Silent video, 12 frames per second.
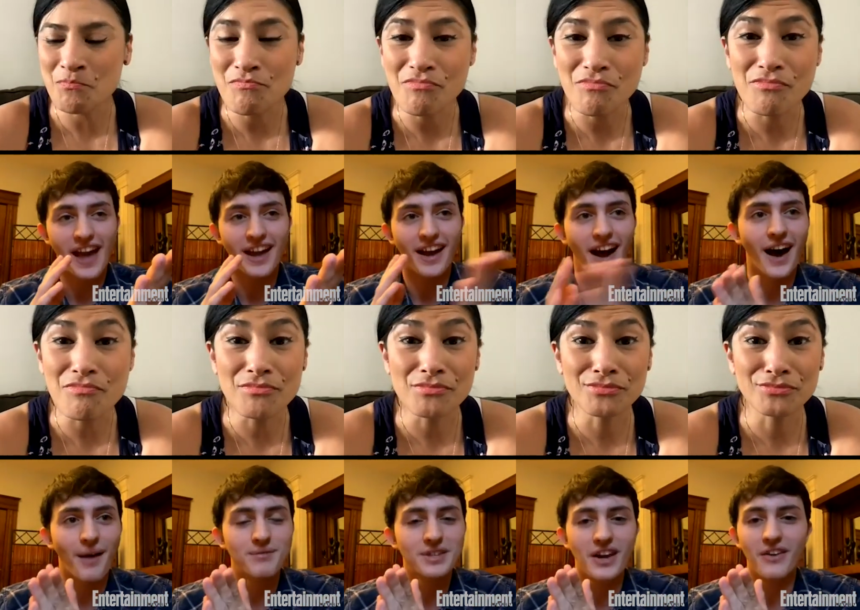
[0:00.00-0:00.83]
Speaker 1: that,
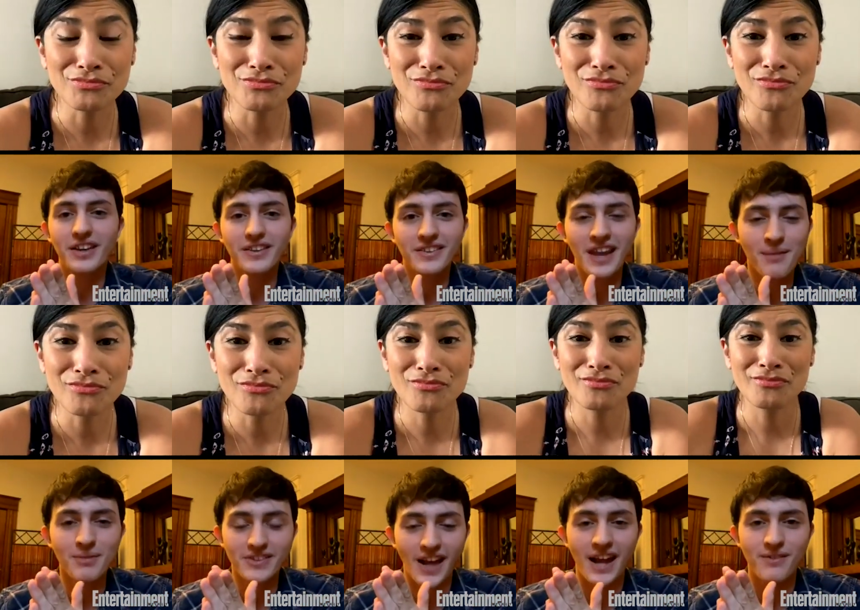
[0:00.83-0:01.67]
you know, his
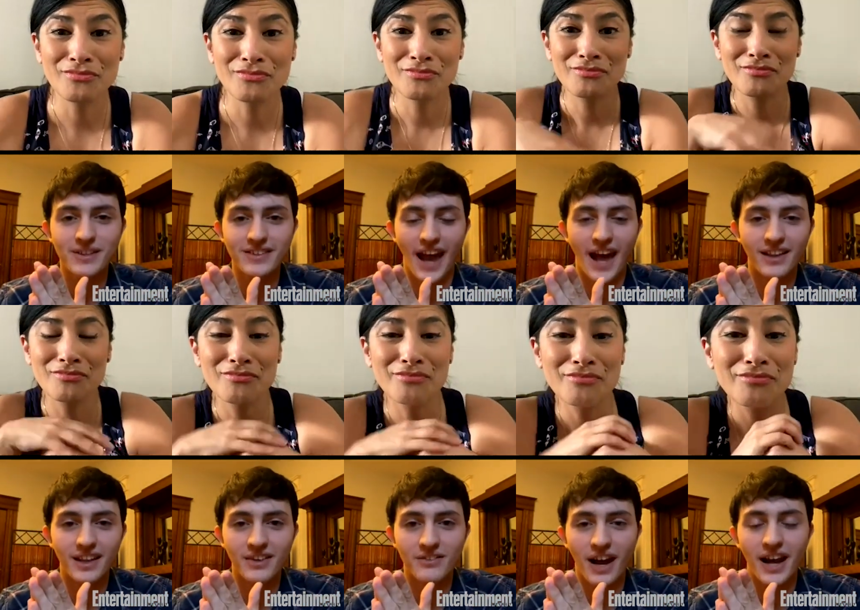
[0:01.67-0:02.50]
name is kind of
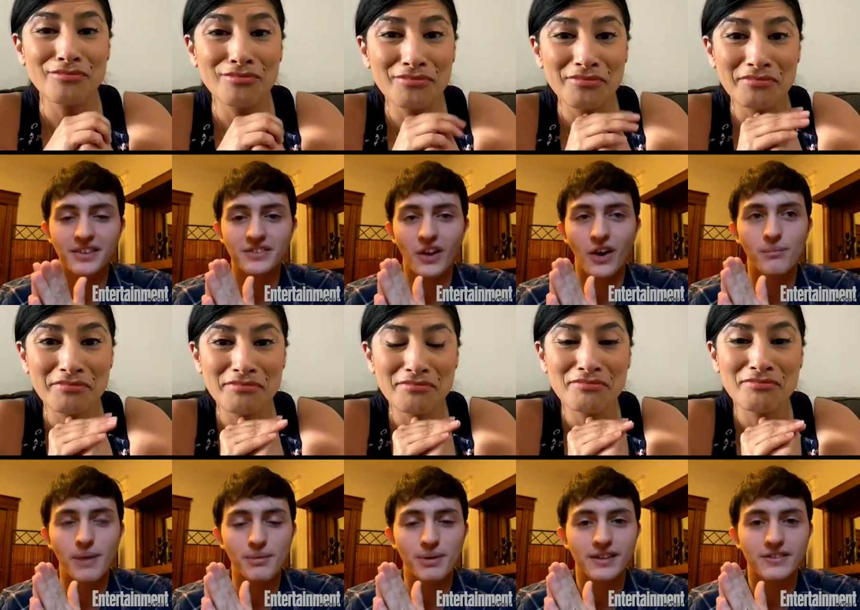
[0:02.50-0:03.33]
Italian, right? So
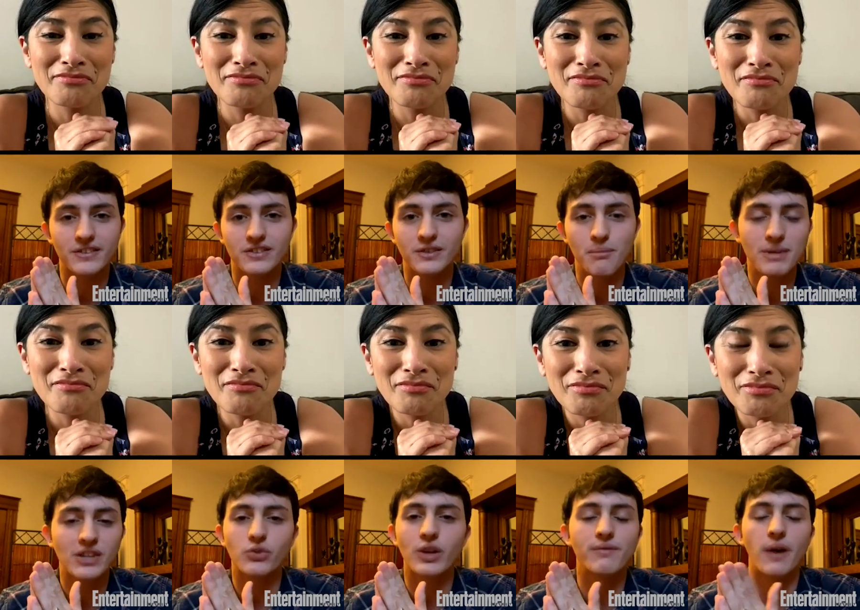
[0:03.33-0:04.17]
maybe it's
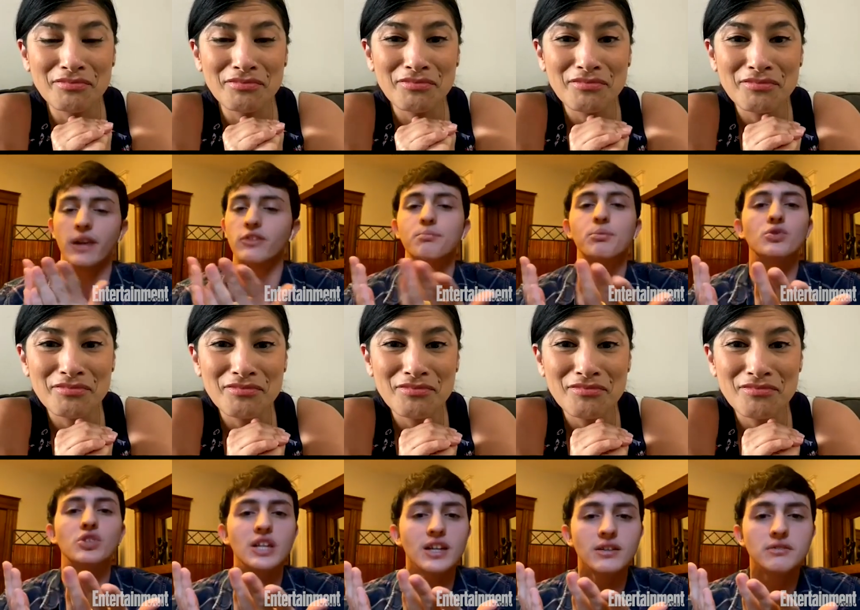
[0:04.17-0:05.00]
Demetri
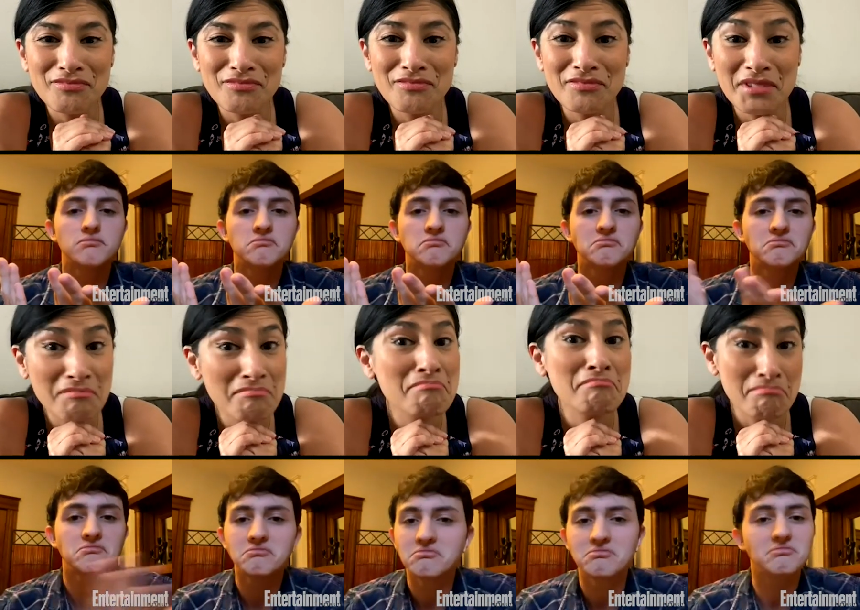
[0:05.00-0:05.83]
Vespucci.
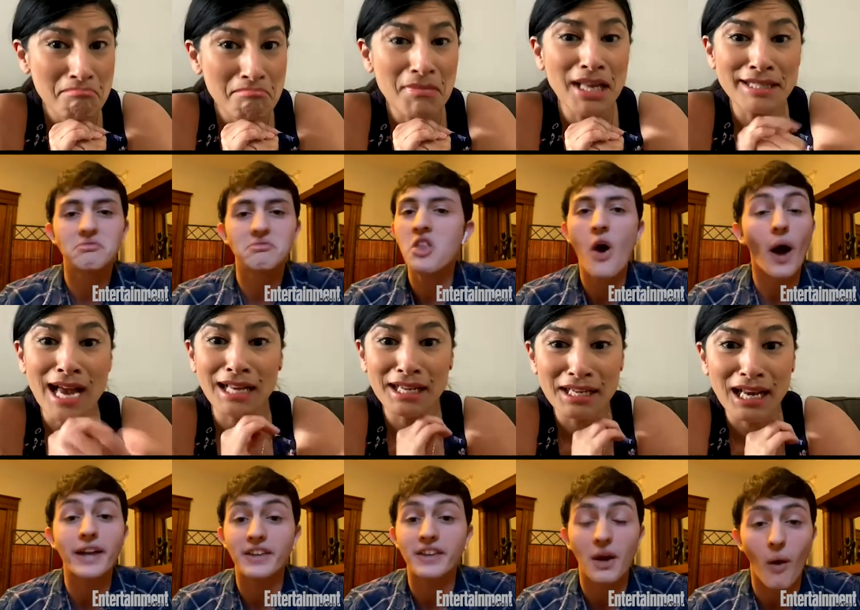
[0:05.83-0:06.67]
Speaker 2: No
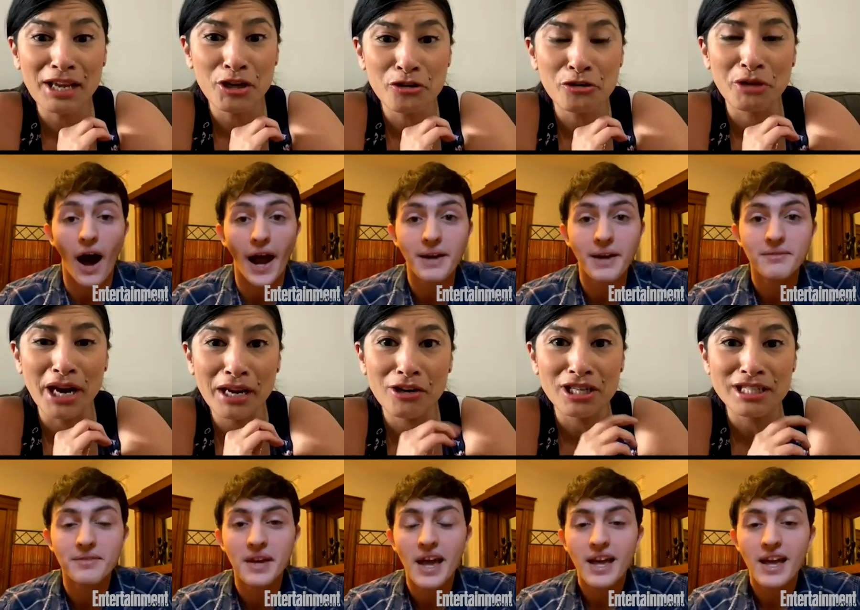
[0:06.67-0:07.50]
idea why.
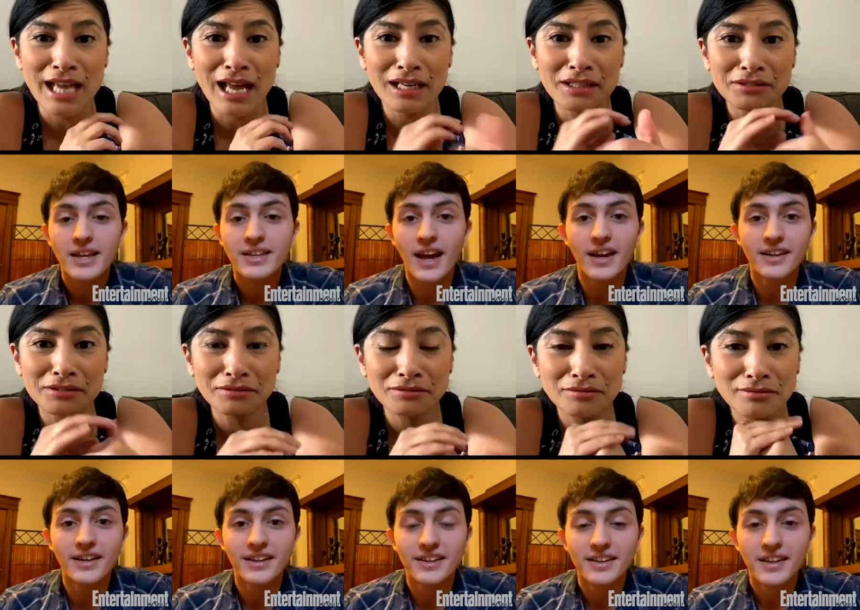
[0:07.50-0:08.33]
You're Italian?
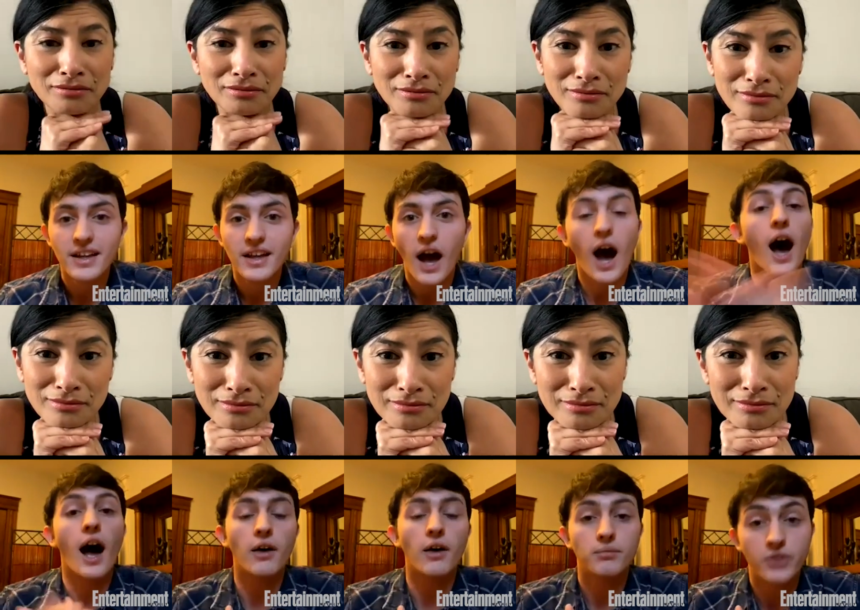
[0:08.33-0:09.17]

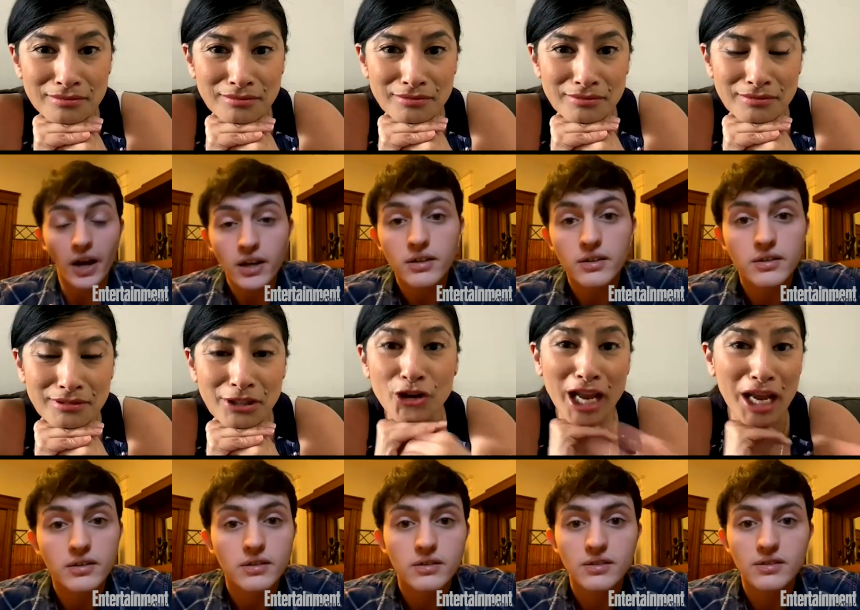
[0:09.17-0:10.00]
Sorry?
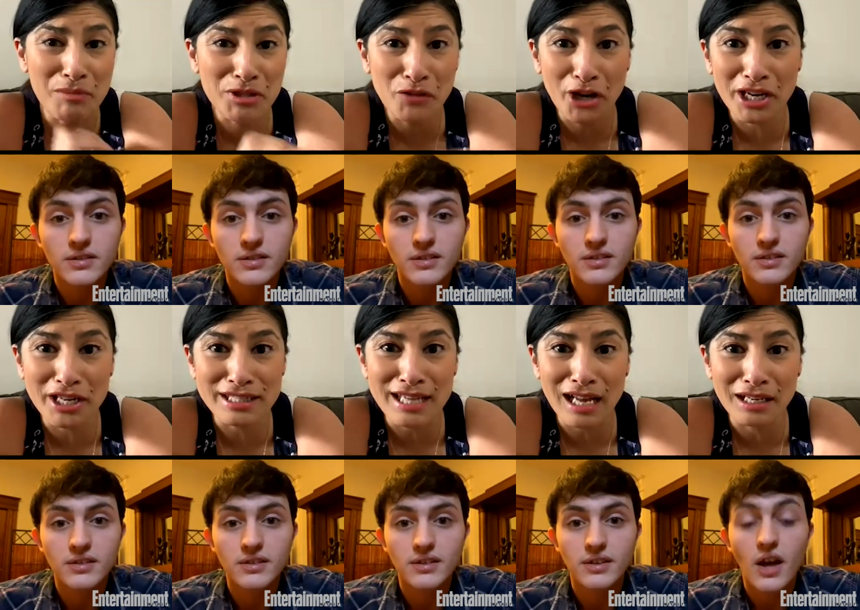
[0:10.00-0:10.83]
Your name is very
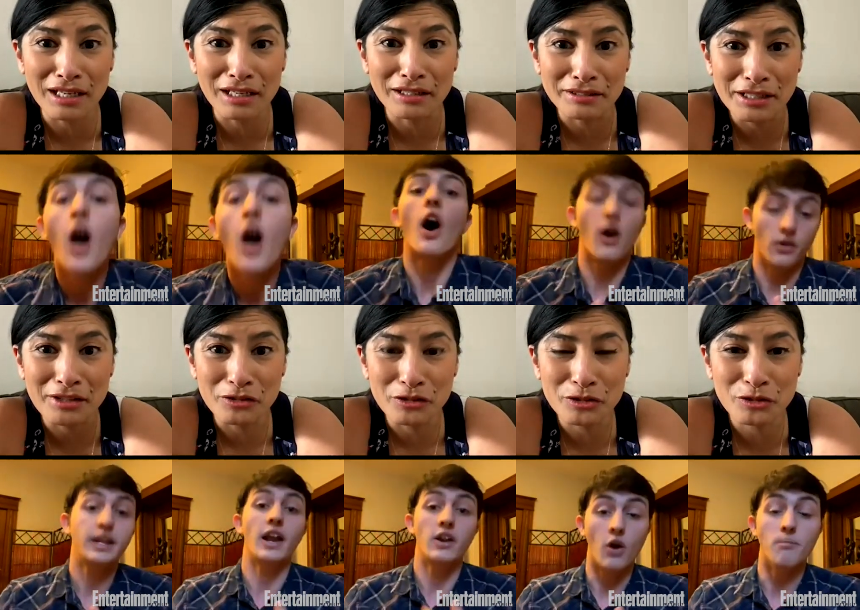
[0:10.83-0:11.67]
Italian. Yeah,
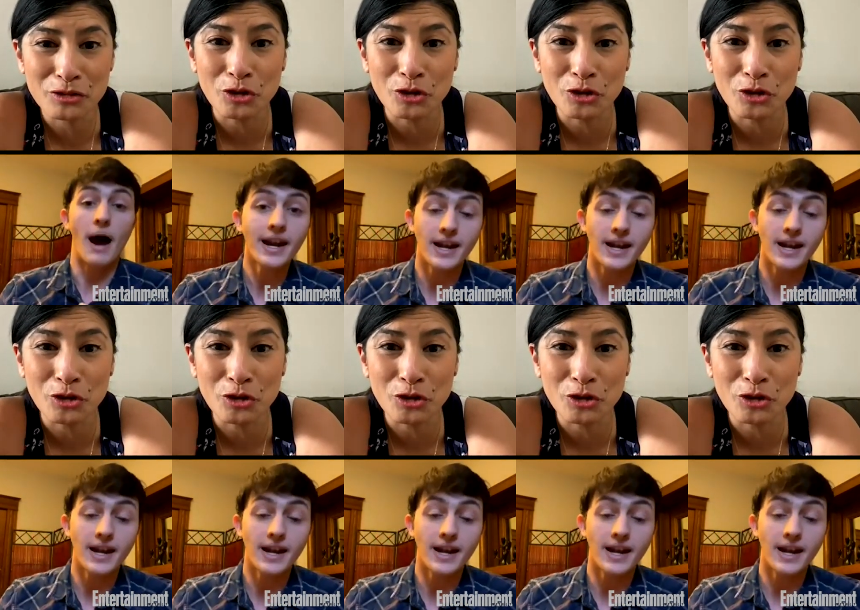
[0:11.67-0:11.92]
Speaker 1: no,